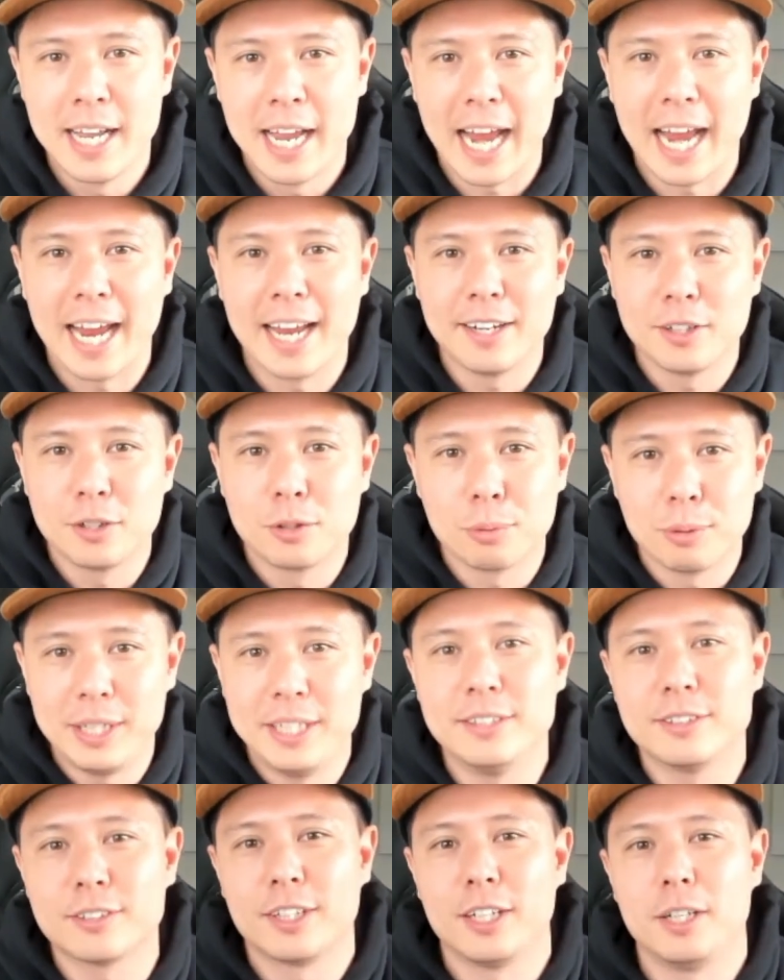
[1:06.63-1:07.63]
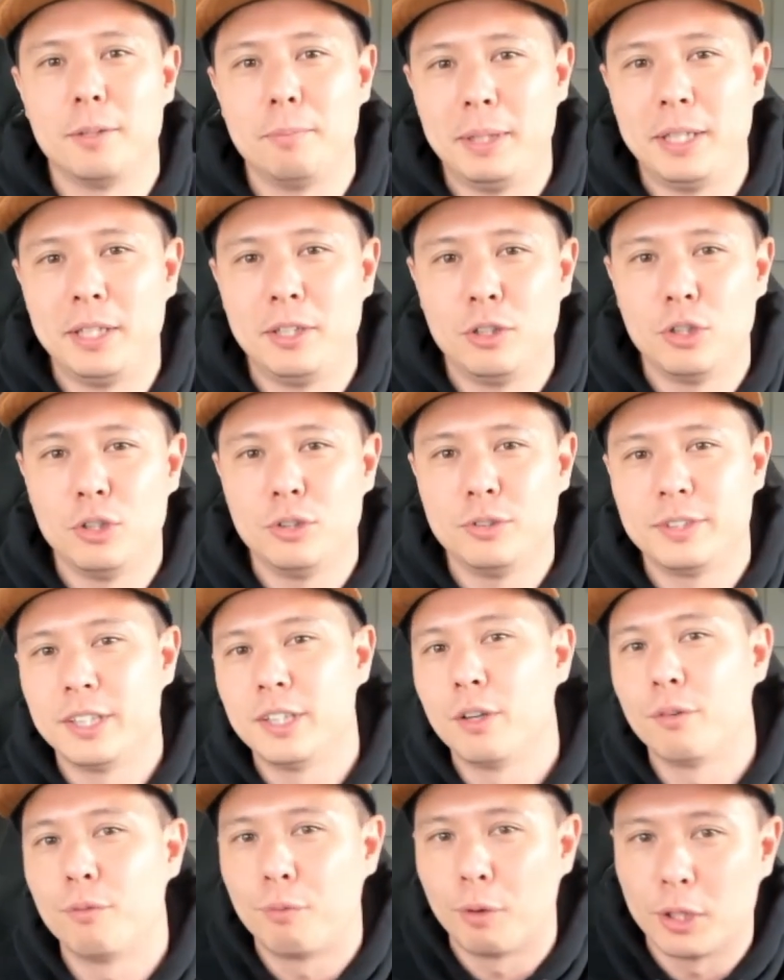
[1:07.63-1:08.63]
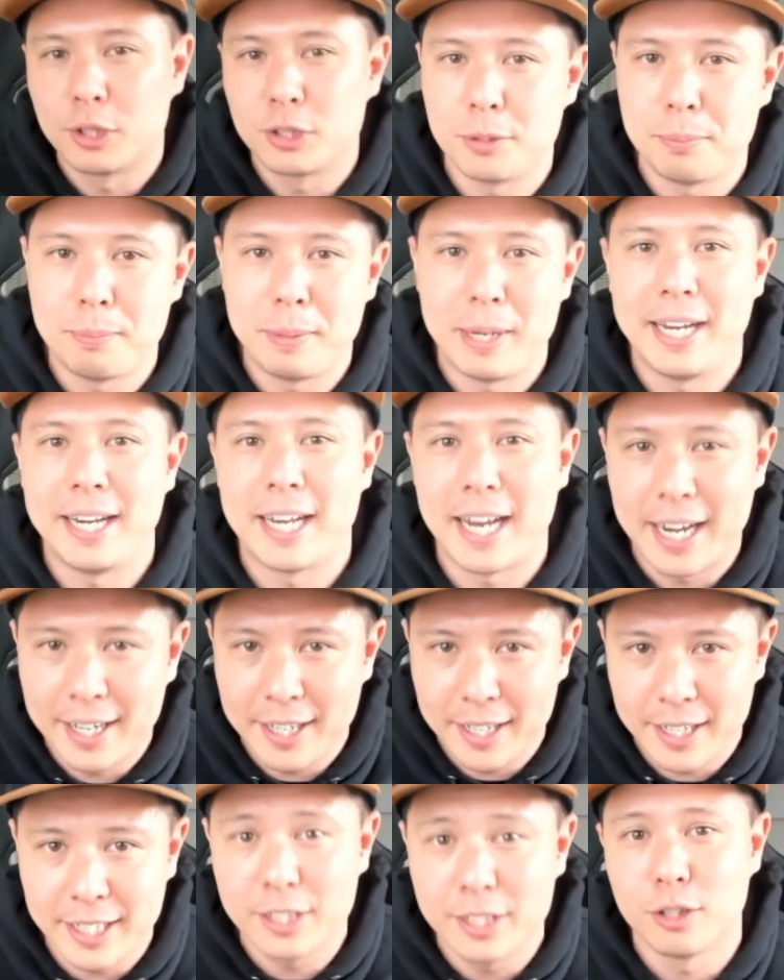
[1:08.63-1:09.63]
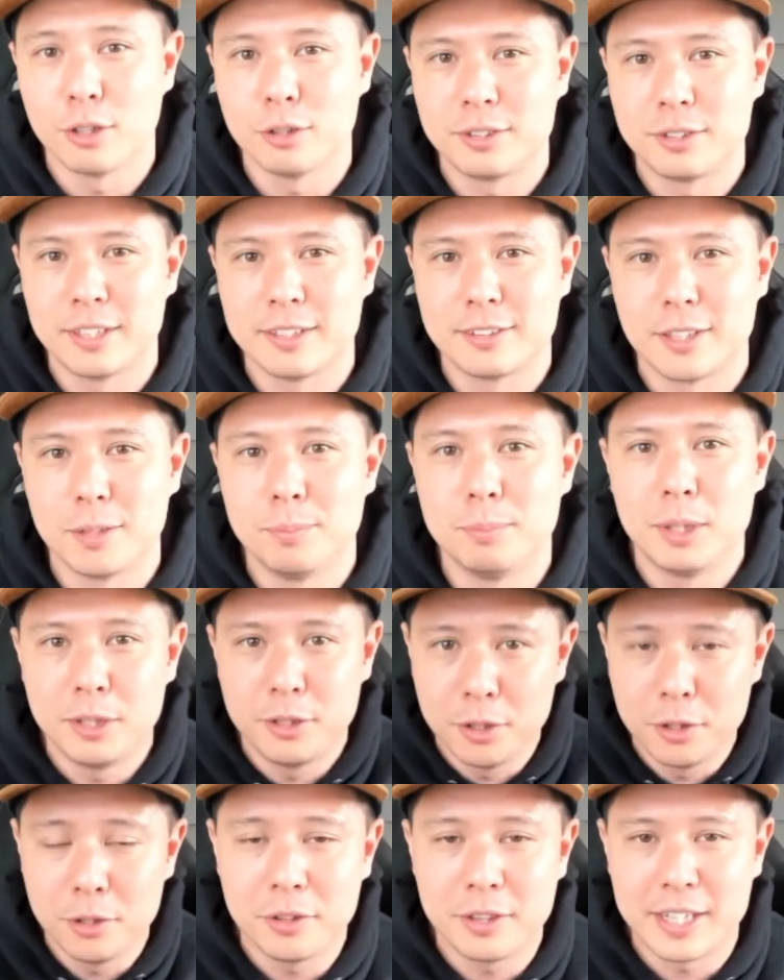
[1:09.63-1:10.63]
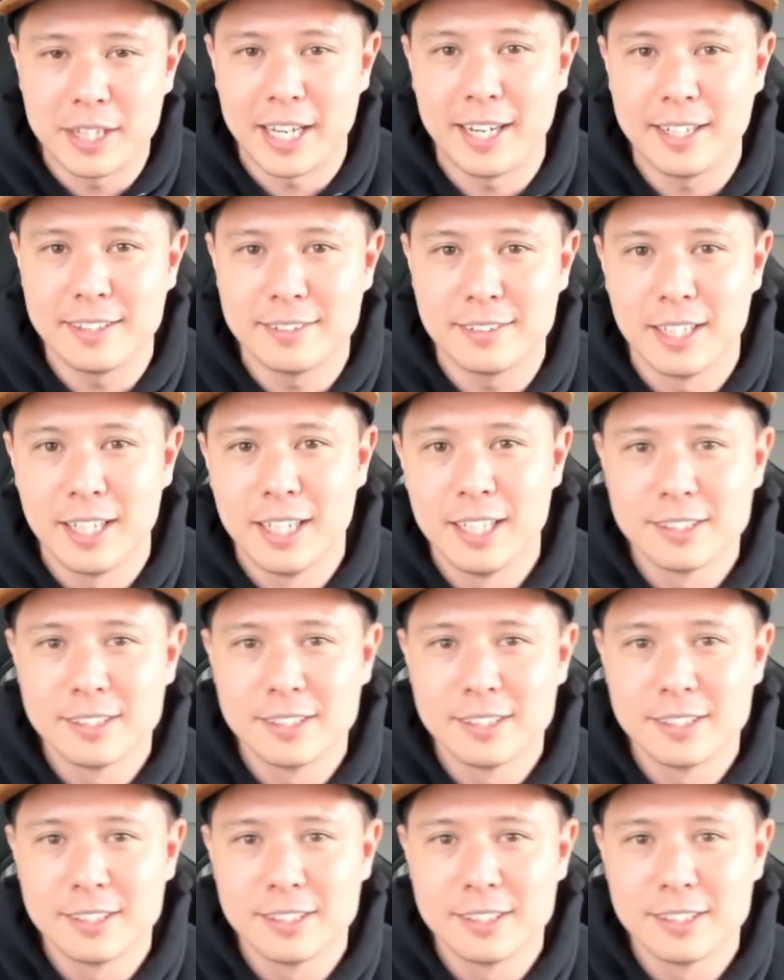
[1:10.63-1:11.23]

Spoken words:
And greens are going to be used in the Virtually Made ecosystem to do things